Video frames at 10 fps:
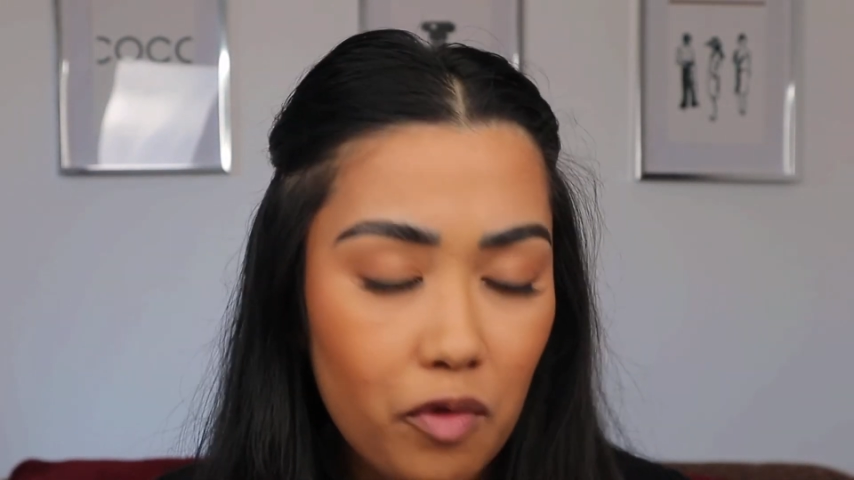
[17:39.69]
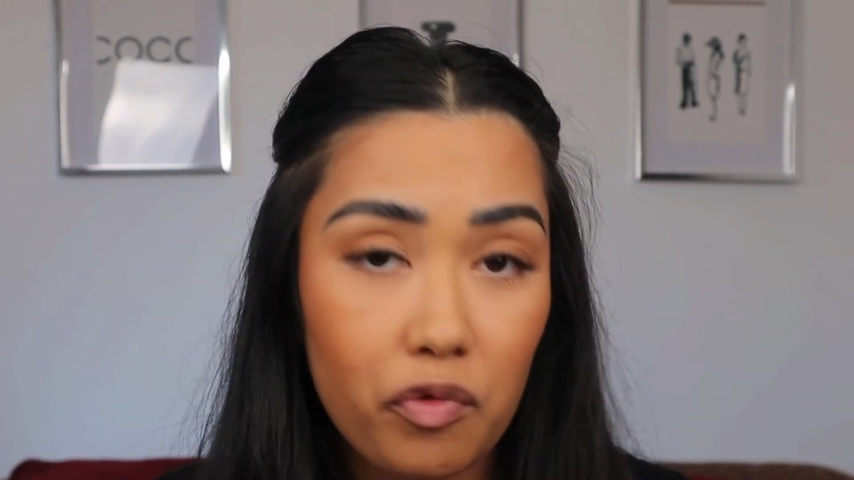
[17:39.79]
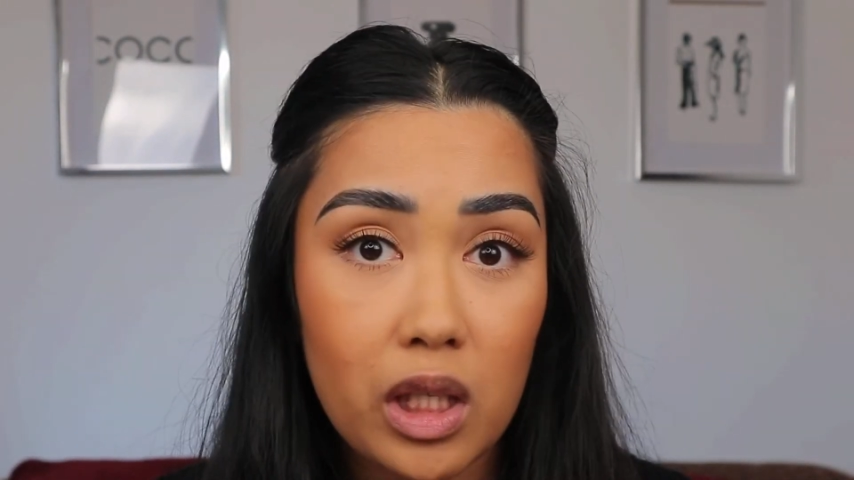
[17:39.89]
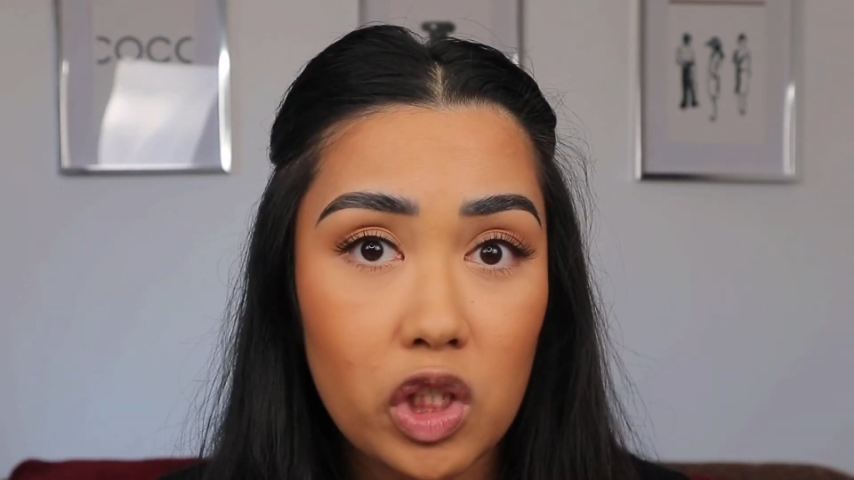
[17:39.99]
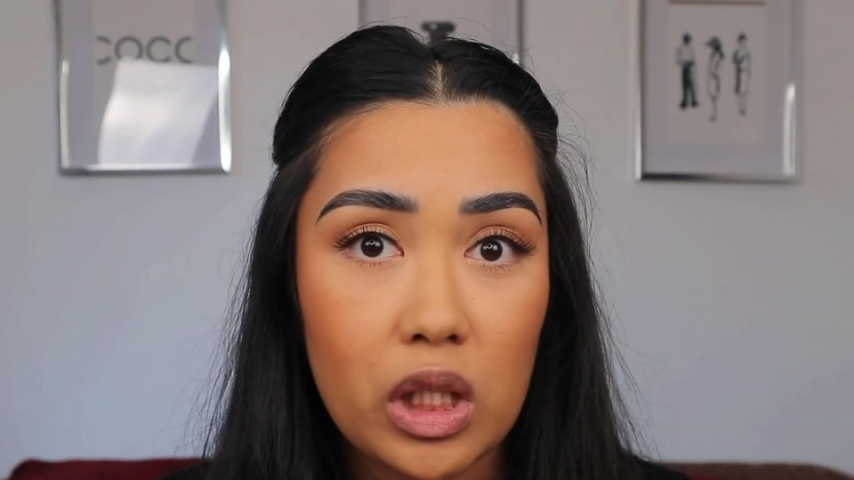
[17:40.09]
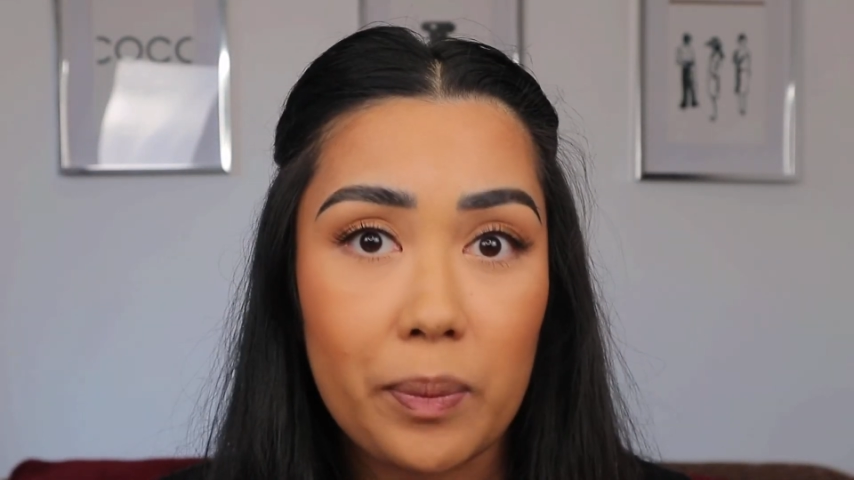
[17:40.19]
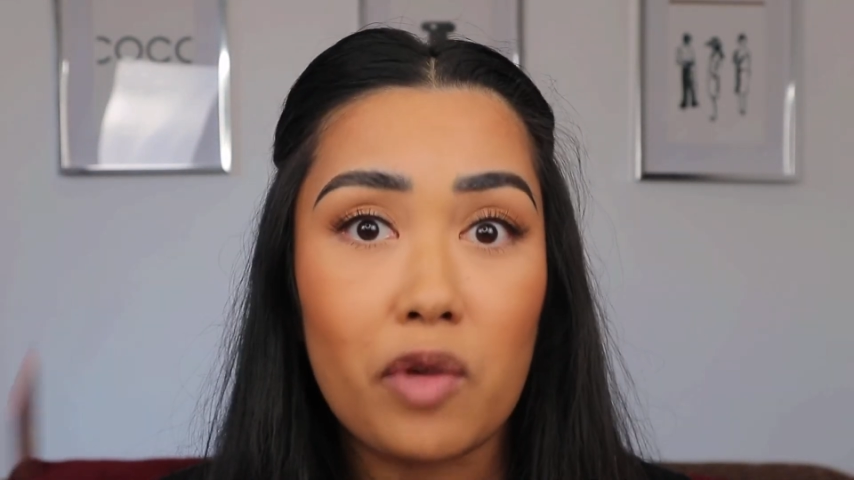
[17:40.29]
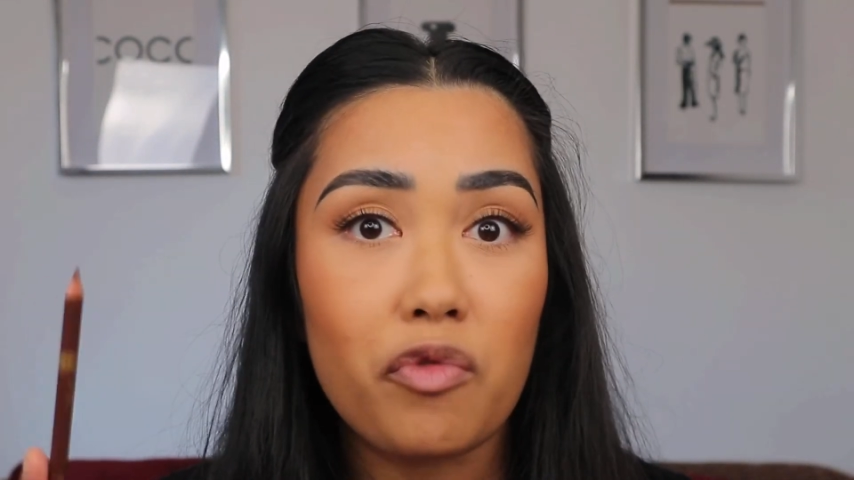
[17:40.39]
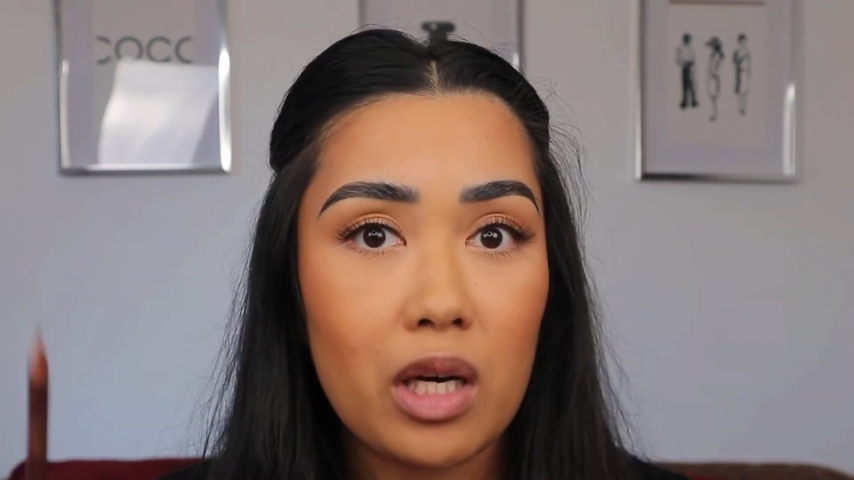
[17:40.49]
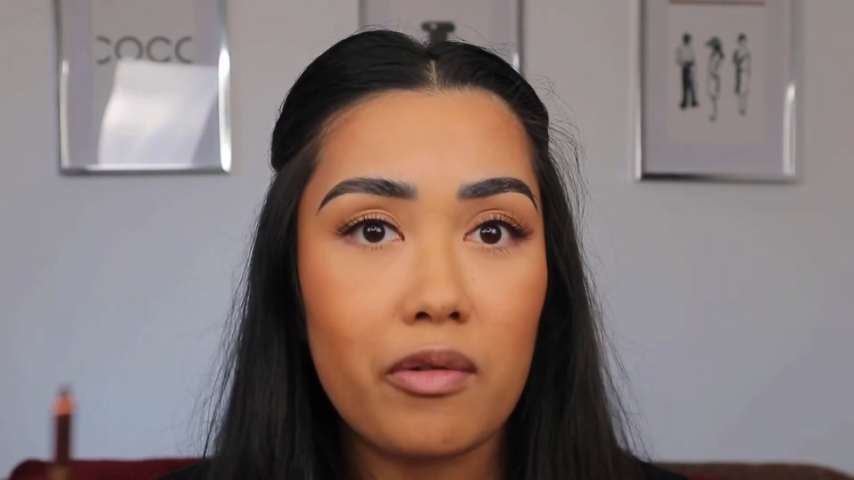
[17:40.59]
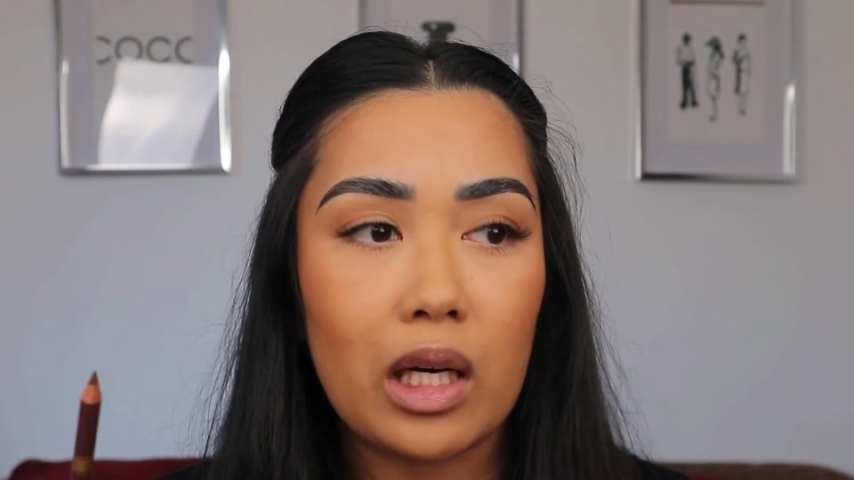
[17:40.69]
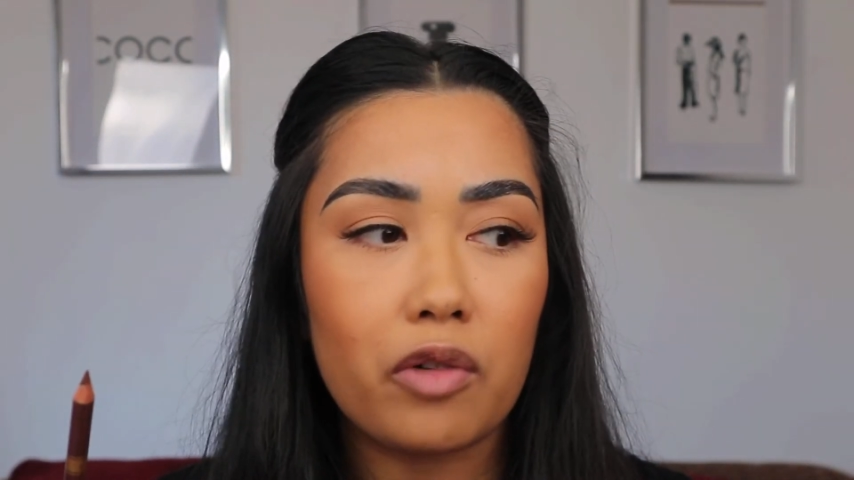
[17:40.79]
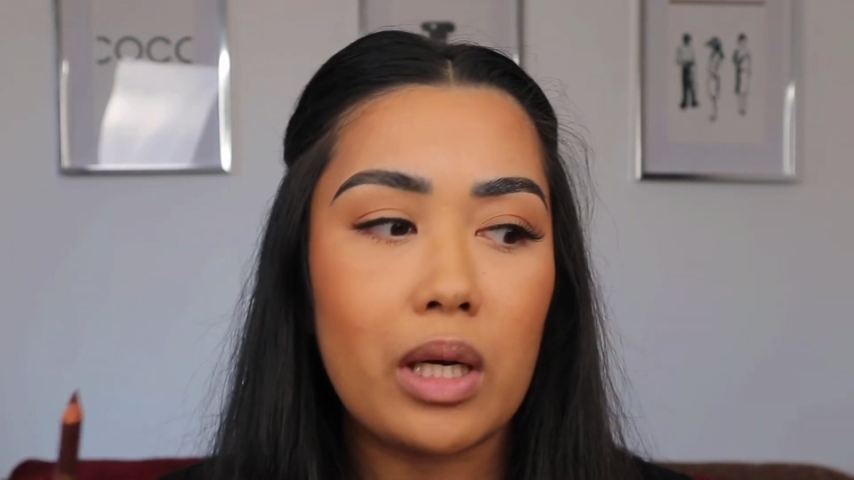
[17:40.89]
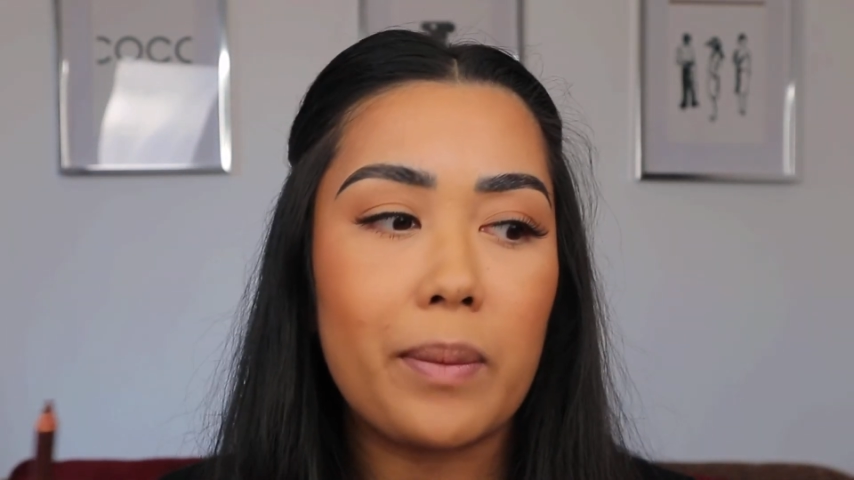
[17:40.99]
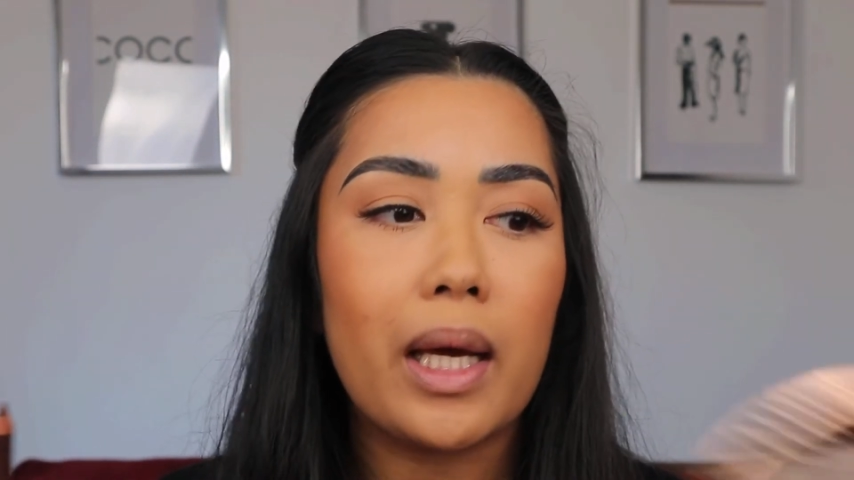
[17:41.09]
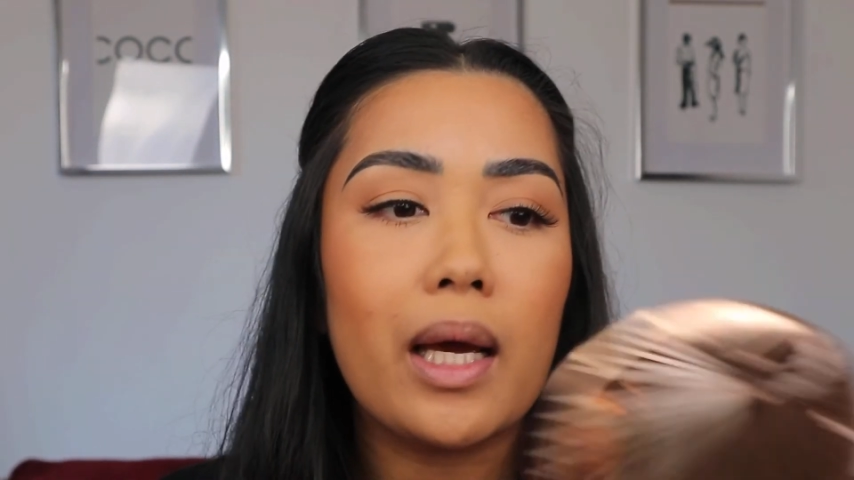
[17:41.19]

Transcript: really cheap and really creamy.